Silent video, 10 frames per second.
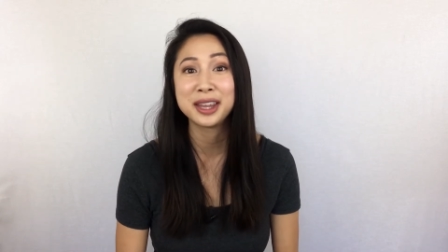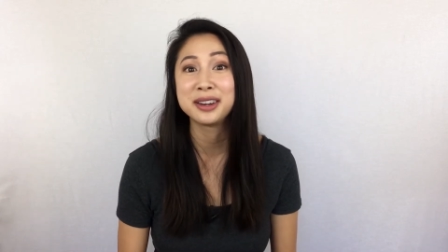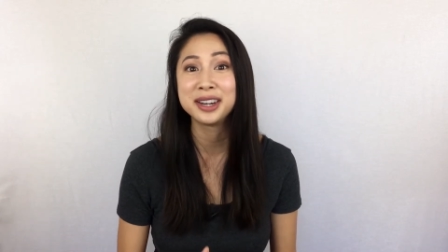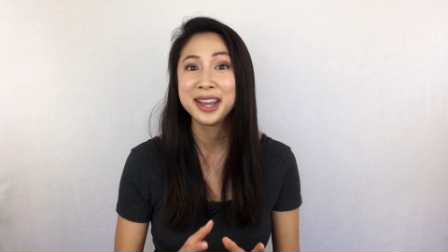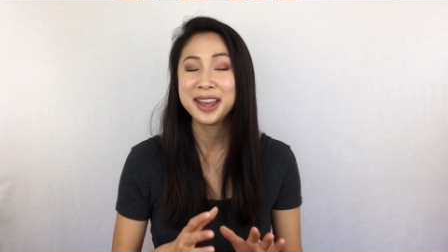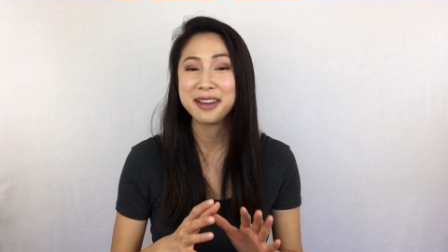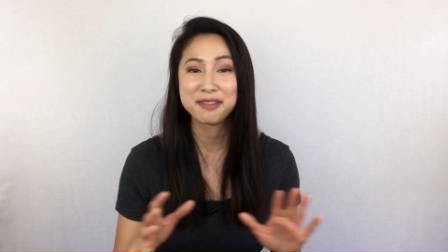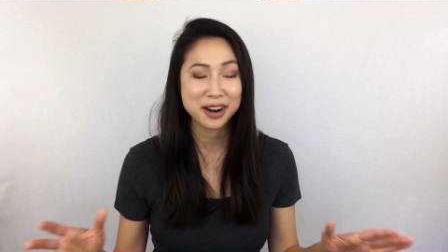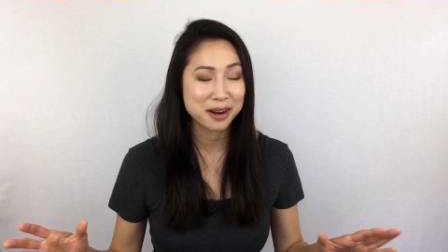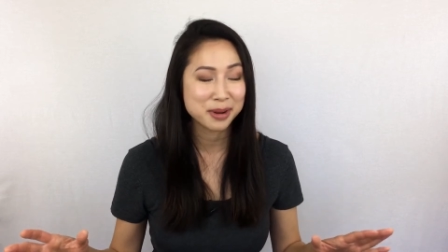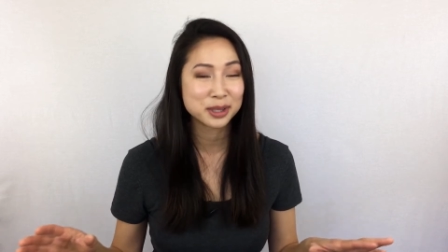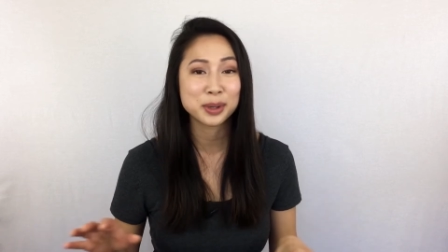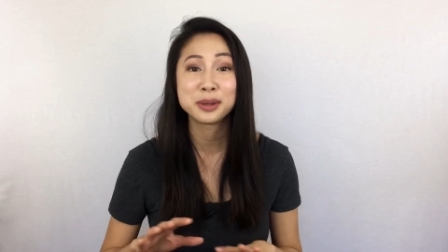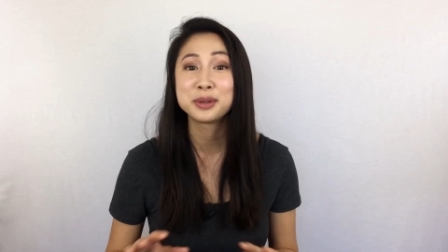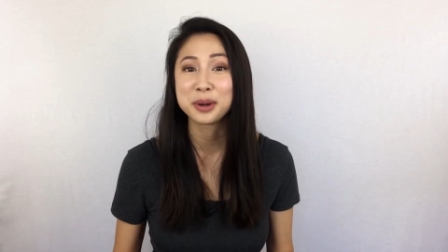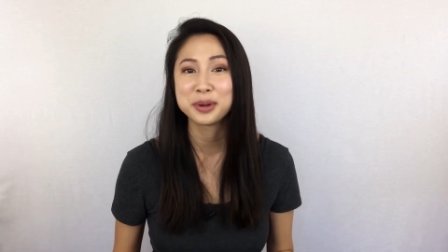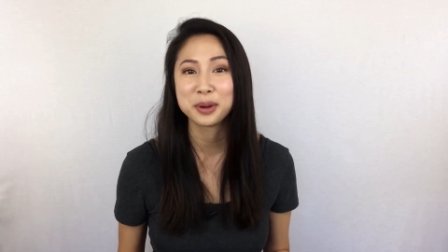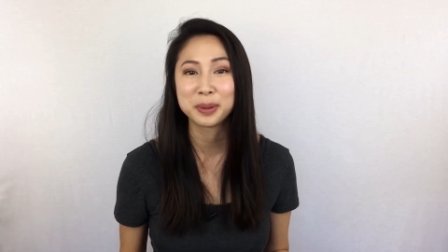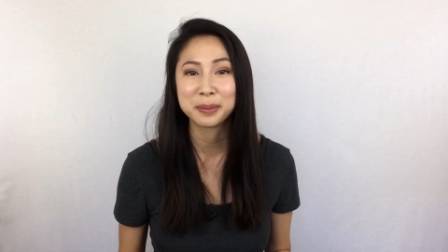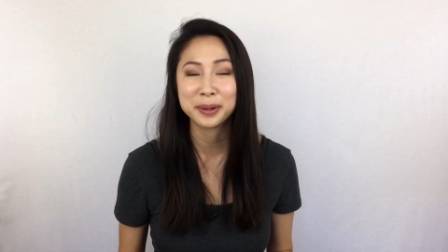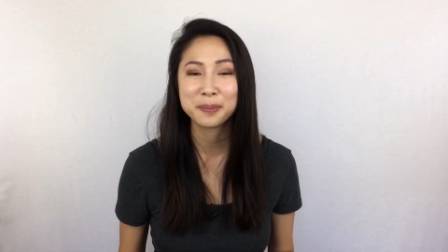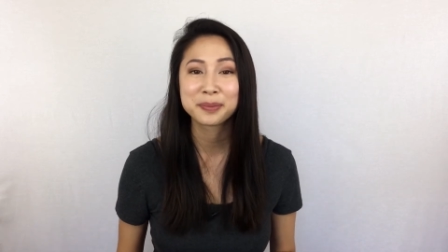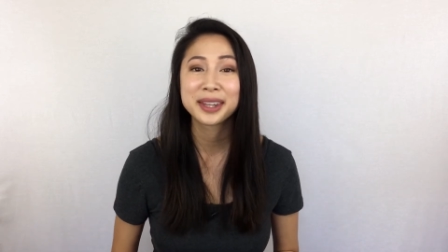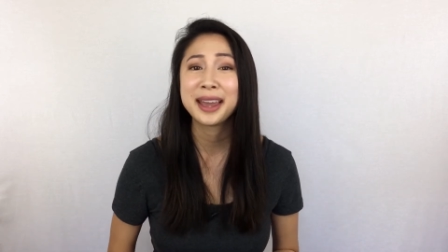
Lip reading: in environments where you don't know people.